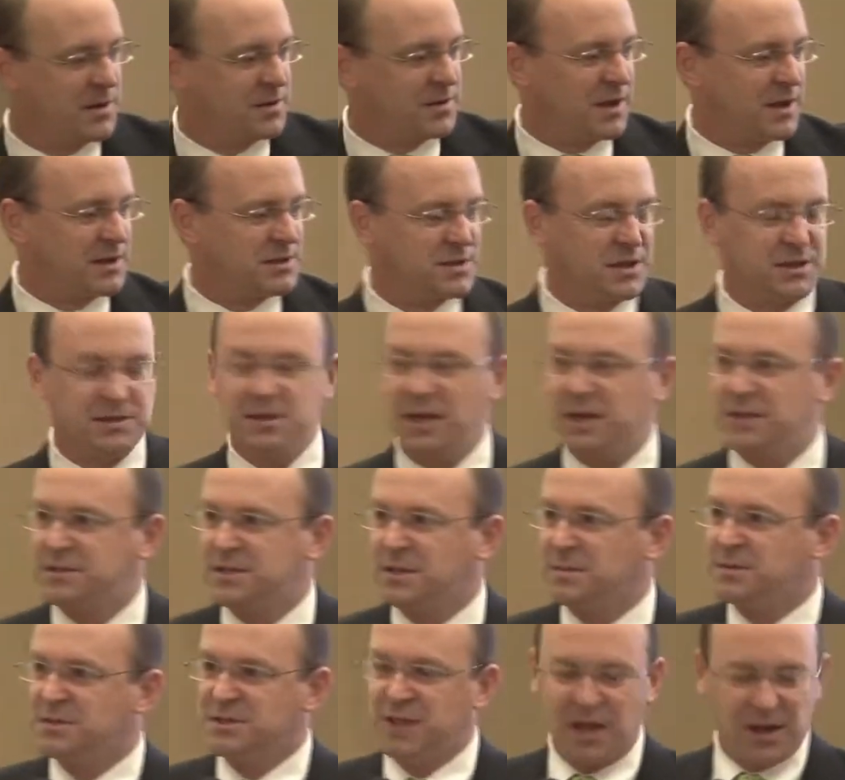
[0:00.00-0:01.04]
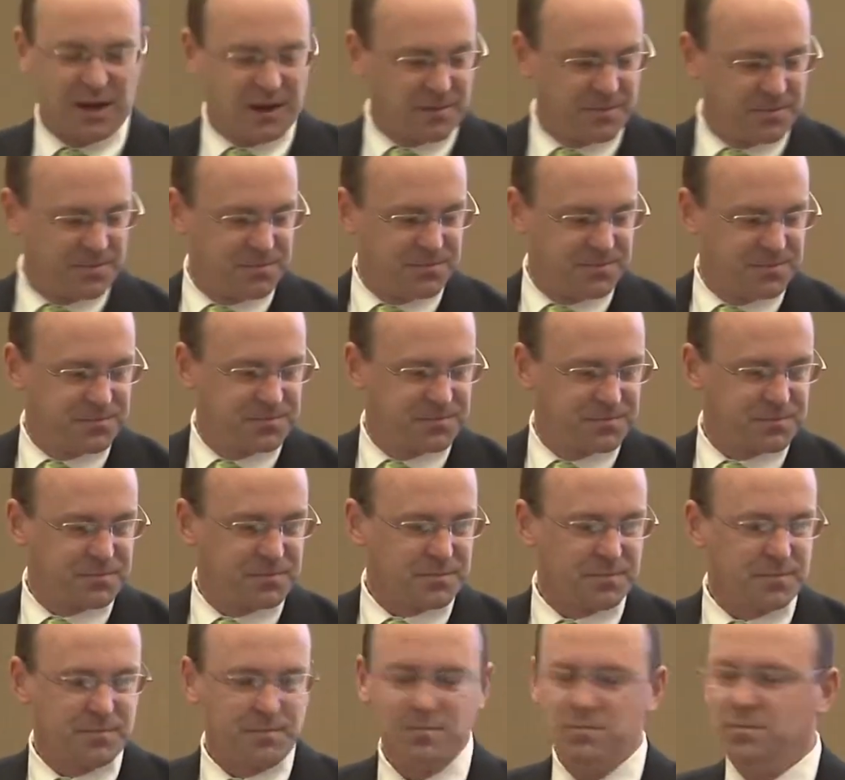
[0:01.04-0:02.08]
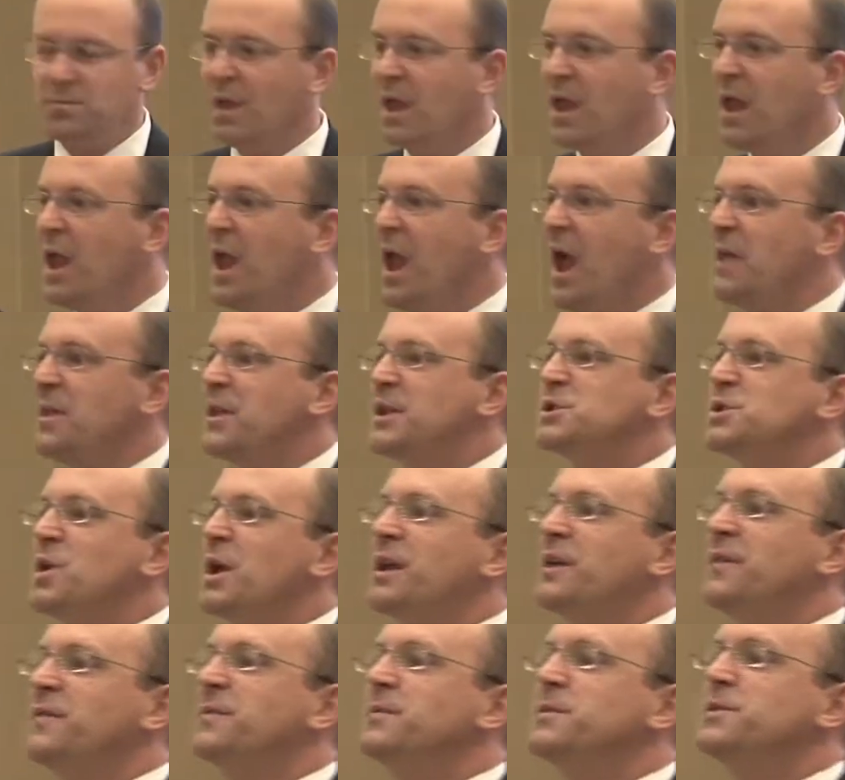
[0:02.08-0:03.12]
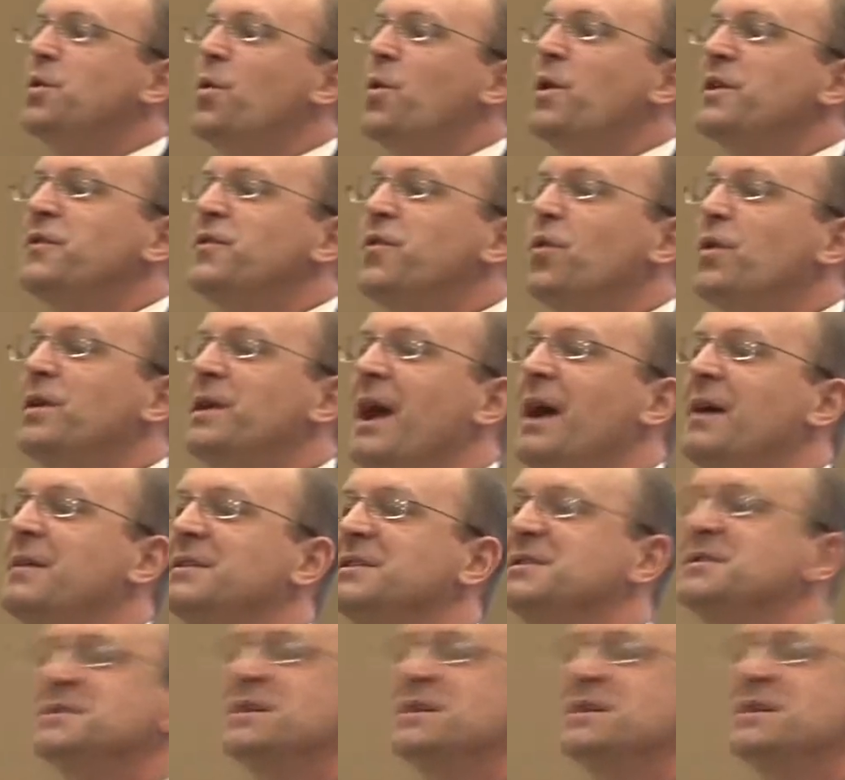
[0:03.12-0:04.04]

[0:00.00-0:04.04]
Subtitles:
or the exact same setting, and they shrank it from 24 down to